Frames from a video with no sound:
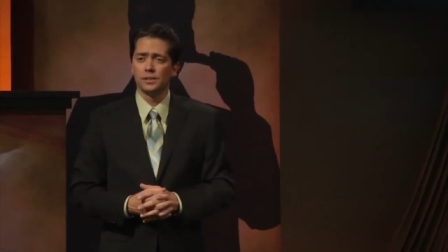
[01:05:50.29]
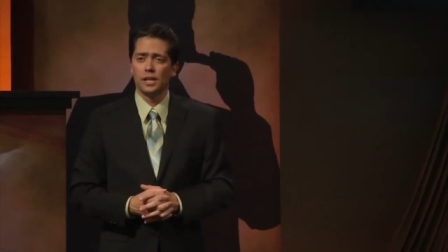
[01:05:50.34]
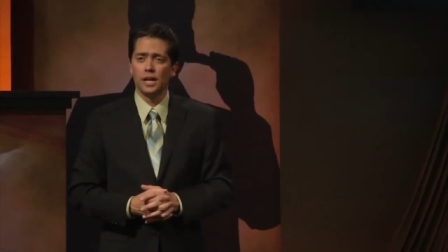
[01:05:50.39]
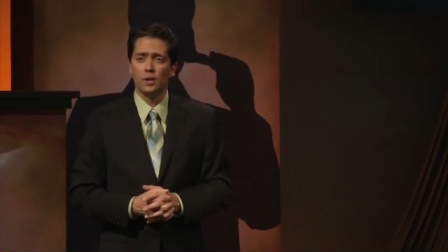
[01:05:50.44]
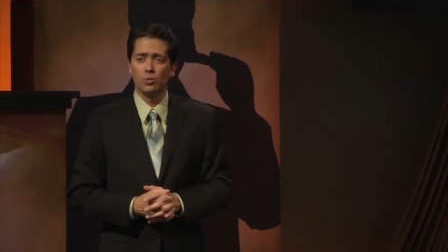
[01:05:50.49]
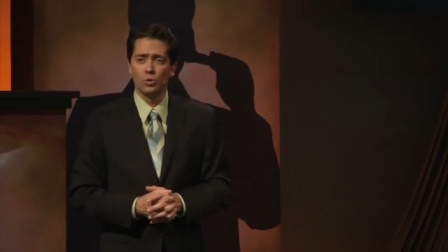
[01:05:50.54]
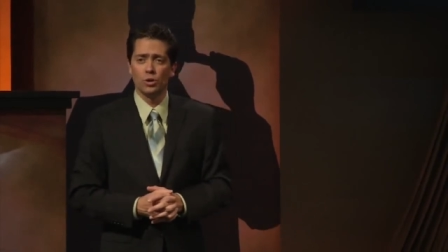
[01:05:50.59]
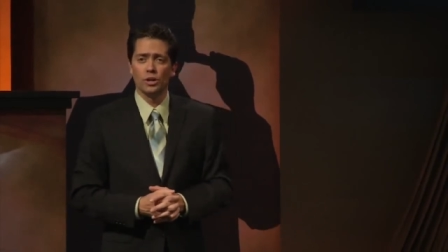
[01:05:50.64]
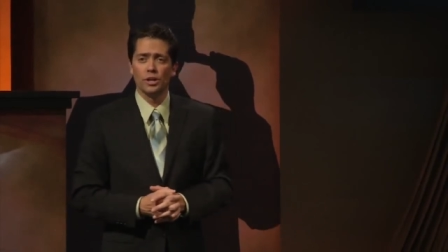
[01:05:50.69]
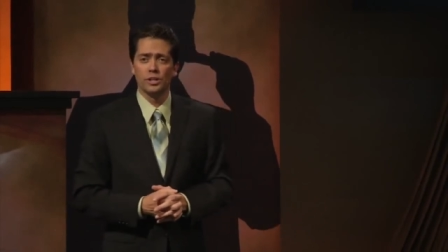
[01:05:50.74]

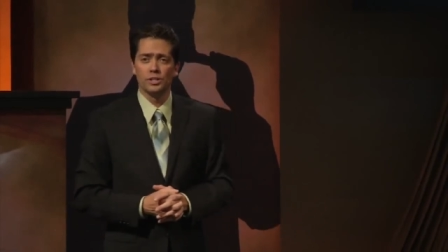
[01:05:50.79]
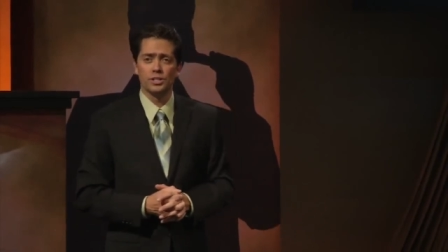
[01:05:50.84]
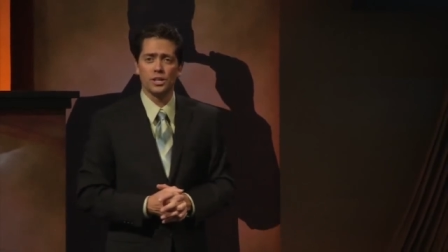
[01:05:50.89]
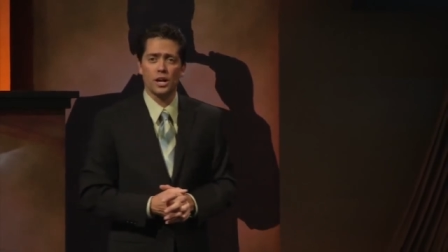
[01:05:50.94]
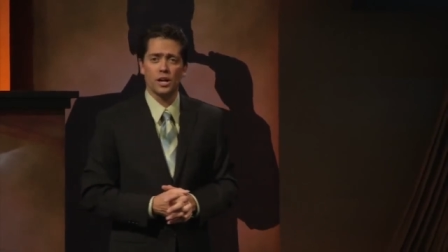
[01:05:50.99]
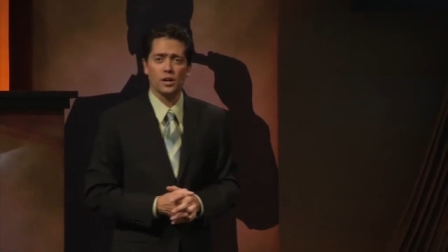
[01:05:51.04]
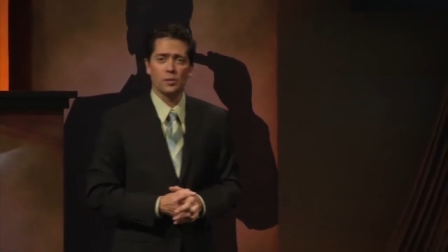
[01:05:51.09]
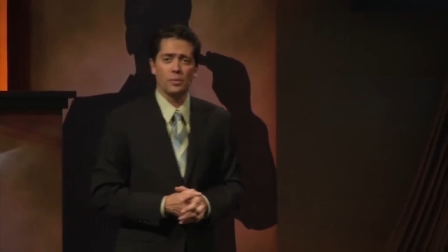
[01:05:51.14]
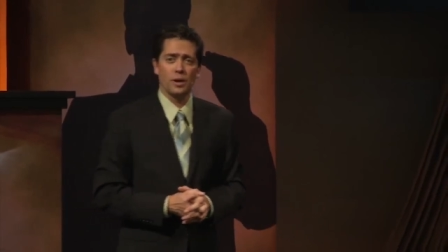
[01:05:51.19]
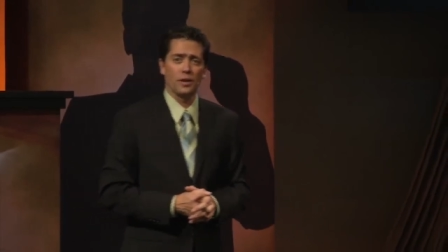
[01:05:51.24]
And we're going to
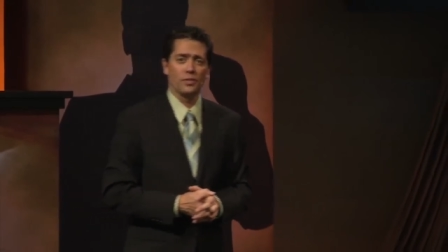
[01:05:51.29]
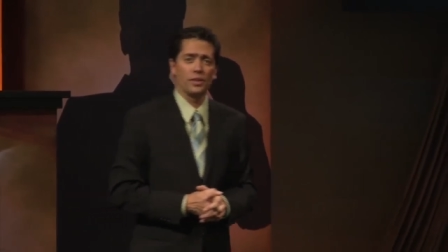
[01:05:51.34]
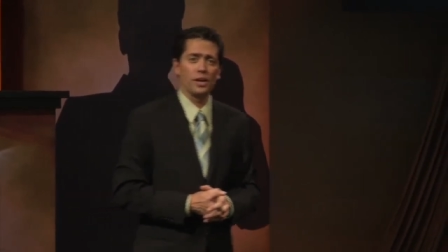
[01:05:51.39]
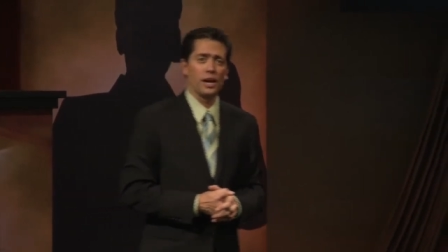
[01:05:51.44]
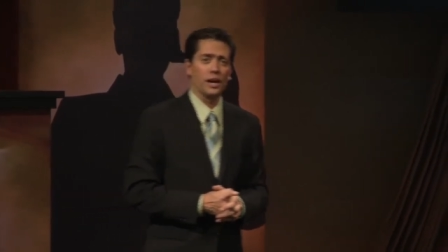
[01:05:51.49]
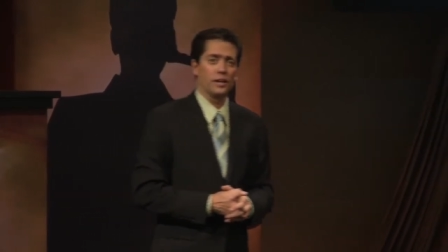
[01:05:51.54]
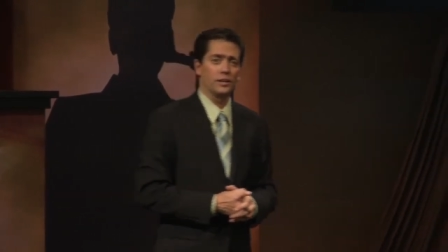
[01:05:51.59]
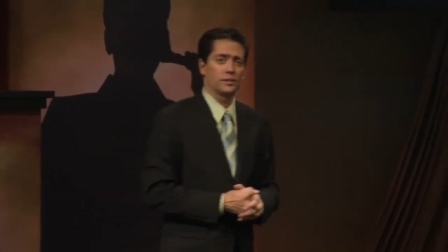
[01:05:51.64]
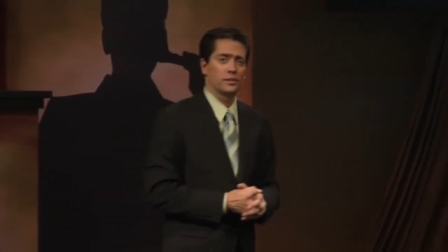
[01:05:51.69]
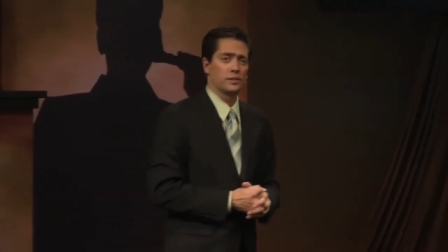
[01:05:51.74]
talk about
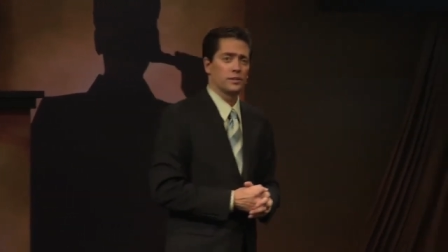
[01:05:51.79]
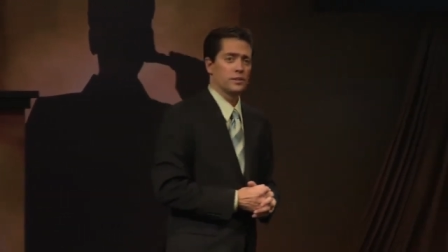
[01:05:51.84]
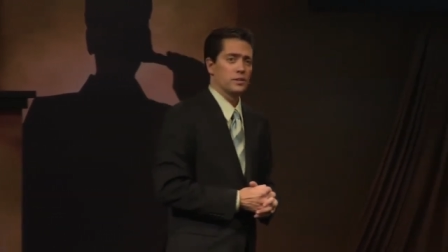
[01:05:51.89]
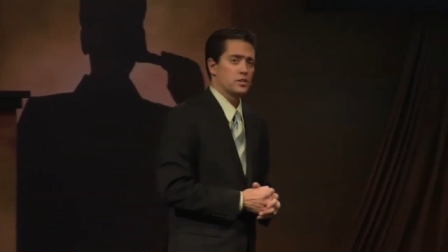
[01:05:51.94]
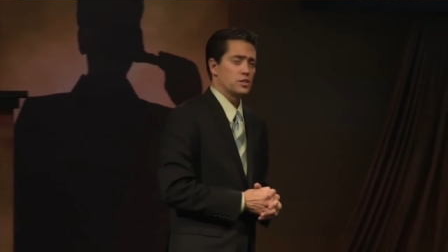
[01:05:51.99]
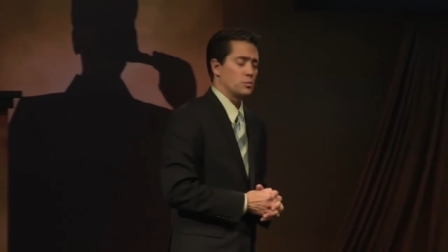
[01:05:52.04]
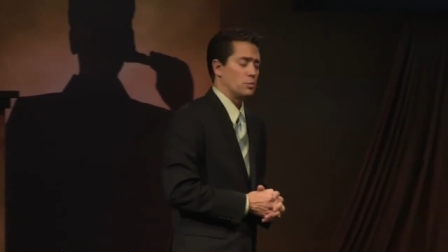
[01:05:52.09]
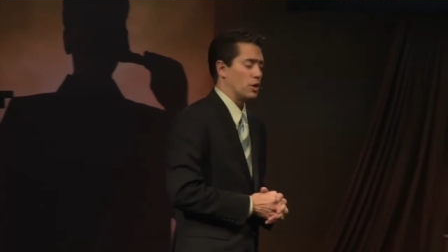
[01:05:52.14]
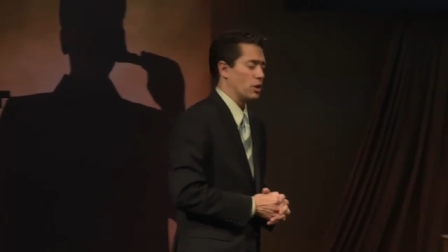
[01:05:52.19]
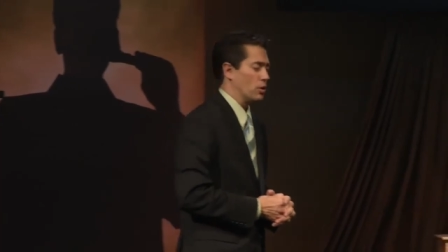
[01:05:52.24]
that
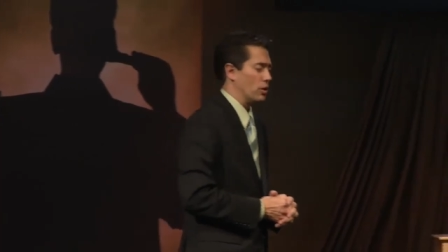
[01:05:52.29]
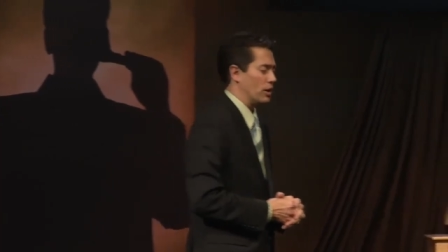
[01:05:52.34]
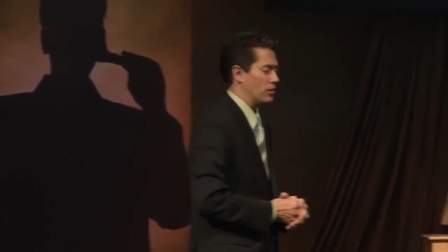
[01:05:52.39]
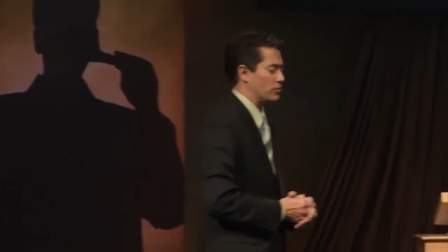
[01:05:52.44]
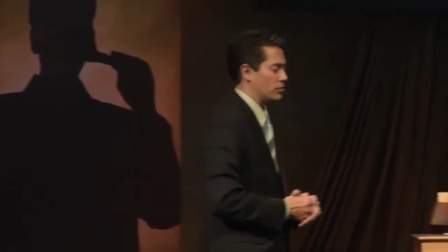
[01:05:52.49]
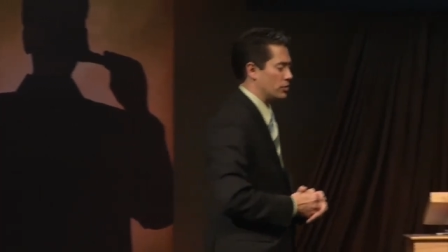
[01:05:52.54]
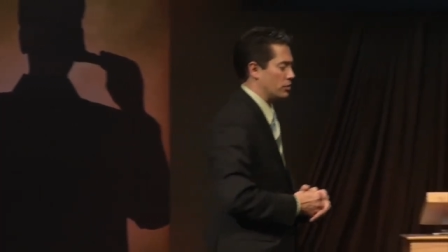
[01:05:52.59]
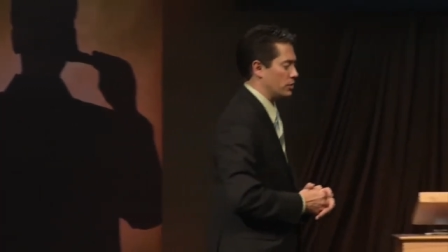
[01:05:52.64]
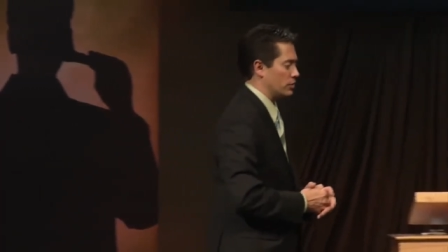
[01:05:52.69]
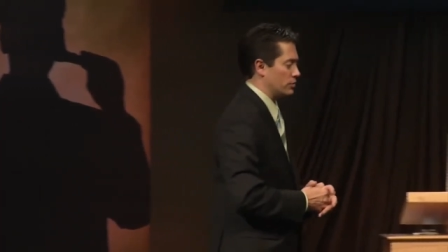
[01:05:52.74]
tomorrow
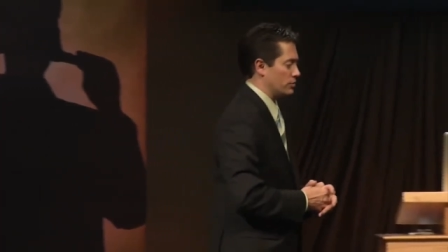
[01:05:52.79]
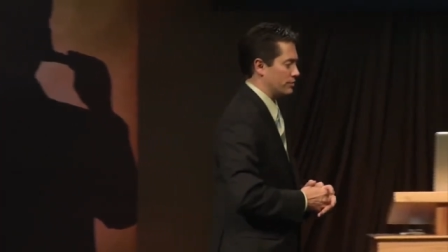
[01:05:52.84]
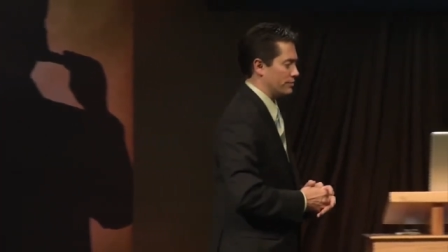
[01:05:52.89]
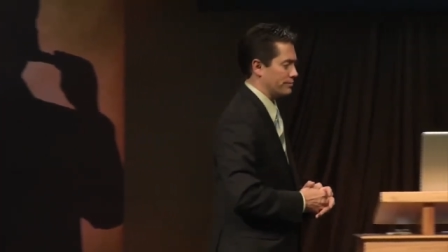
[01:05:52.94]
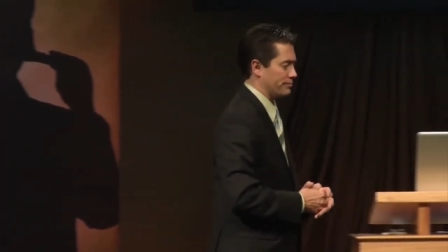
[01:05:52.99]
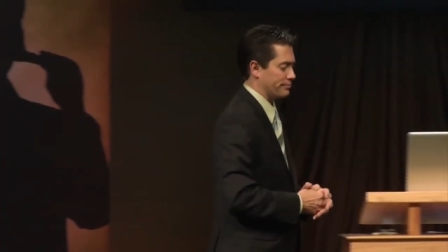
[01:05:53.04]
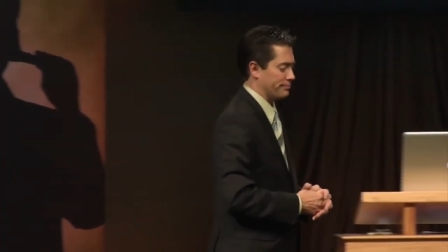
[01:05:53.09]
afternoon.